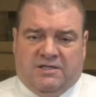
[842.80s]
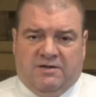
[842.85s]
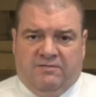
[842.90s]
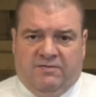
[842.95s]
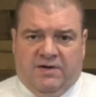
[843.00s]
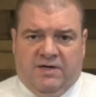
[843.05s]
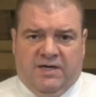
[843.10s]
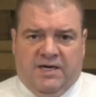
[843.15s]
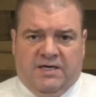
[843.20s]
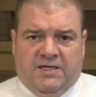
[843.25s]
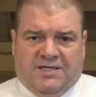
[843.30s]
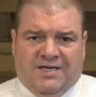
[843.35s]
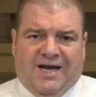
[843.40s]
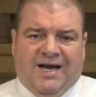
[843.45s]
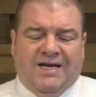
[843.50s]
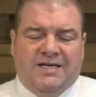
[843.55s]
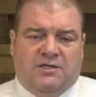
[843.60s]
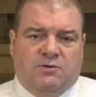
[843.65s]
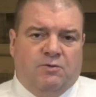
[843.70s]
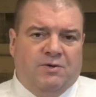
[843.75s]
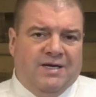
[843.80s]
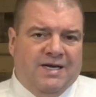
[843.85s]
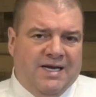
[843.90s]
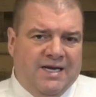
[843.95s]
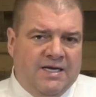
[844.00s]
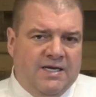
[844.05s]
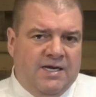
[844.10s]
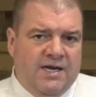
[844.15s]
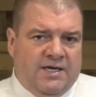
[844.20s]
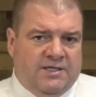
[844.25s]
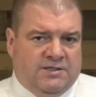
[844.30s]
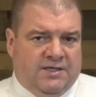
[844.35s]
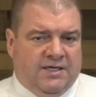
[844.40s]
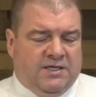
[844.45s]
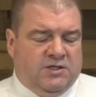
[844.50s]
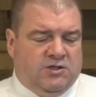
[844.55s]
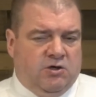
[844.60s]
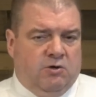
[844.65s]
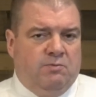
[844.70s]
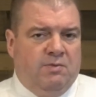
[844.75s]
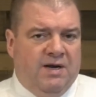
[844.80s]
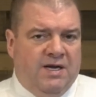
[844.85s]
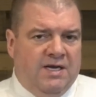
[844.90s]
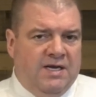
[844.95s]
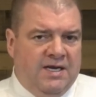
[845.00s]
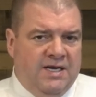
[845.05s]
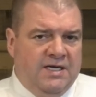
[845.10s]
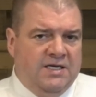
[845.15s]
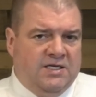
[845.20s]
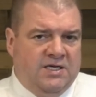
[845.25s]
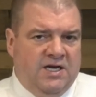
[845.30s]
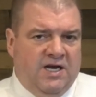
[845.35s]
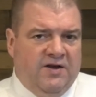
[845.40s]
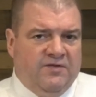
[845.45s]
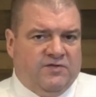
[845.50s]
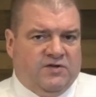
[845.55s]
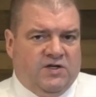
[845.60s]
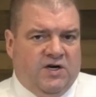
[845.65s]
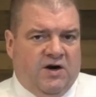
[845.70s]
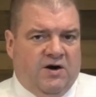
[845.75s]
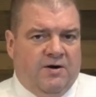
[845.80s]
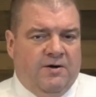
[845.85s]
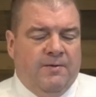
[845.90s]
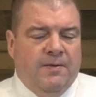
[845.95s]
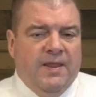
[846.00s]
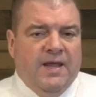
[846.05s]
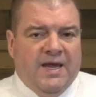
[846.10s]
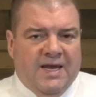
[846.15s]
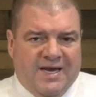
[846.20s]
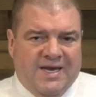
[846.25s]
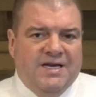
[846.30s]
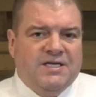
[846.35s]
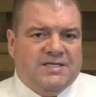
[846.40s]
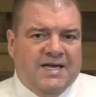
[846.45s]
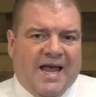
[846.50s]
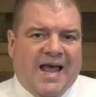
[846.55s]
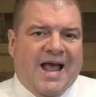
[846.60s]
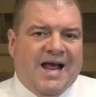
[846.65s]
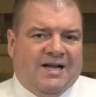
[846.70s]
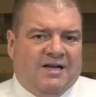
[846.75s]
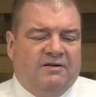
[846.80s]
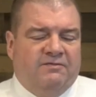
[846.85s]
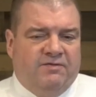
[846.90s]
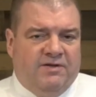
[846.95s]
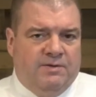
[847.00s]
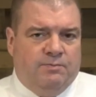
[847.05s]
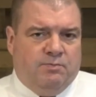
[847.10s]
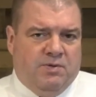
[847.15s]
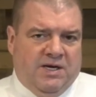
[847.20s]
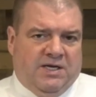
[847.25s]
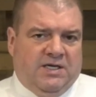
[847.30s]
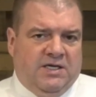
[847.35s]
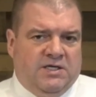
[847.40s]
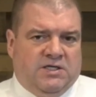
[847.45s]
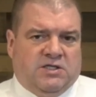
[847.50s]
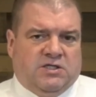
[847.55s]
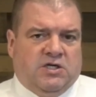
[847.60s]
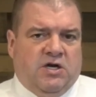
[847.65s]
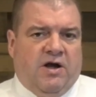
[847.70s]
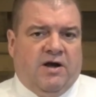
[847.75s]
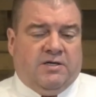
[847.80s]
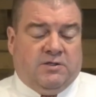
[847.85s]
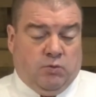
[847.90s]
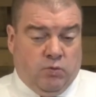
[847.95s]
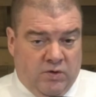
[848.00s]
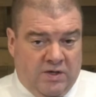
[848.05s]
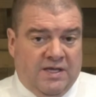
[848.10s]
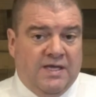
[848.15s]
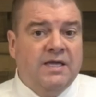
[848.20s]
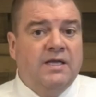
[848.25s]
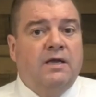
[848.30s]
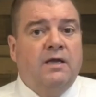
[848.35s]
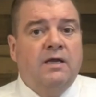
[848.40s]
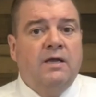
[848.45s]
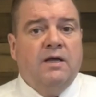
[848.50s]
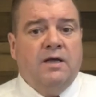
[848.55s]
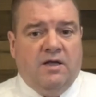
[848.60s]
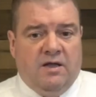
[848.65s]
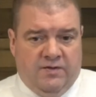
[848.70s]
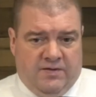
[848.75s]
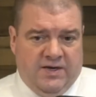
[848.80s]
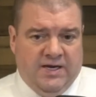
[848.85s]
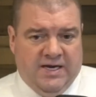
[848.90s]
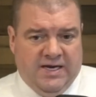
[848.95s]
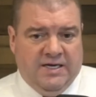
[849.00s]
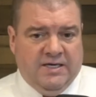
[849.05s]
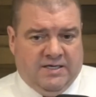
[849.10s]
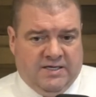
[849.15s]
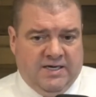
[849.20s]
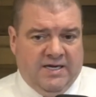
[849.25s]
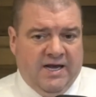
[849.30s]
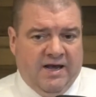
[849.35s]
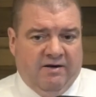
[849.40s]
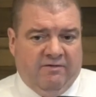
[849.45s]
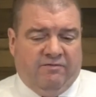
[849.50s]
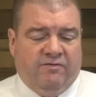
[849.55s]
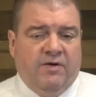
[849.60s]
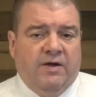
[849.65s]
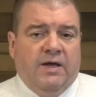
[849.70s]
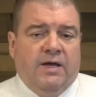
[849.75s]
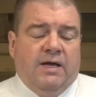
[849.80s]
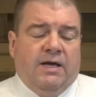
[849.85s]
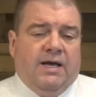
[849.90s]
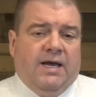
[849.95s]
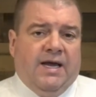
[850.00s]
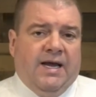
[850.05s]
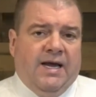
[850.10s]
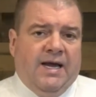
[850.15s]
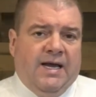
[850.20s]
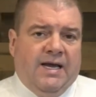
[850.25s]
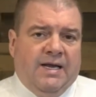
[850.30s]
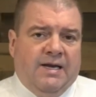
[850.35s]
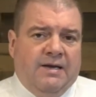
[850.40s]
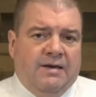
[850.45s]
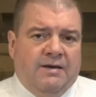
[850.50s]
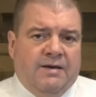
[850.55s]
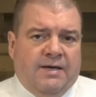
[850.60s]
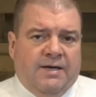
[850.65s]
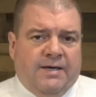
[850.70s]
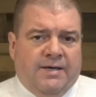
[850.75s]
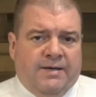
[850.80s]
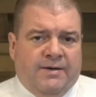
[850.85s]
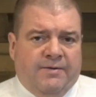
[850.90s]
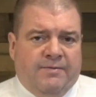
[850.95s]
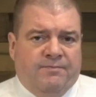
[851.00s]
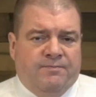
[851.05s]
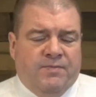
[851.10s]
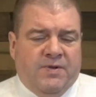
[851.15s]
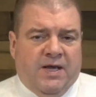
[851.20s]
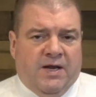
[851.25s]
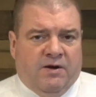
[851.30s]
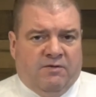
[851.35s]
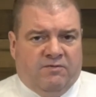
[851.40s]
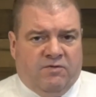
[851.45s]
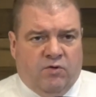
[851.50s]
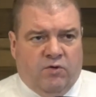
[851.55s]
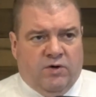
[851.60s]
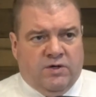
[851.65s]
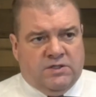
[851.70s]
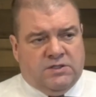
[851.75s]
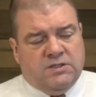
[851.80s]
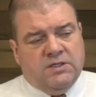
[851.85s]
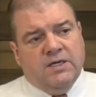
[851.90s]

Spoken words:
and tied to an index like so many ETFs are, he's actively picking stocks within the ETF. And of course,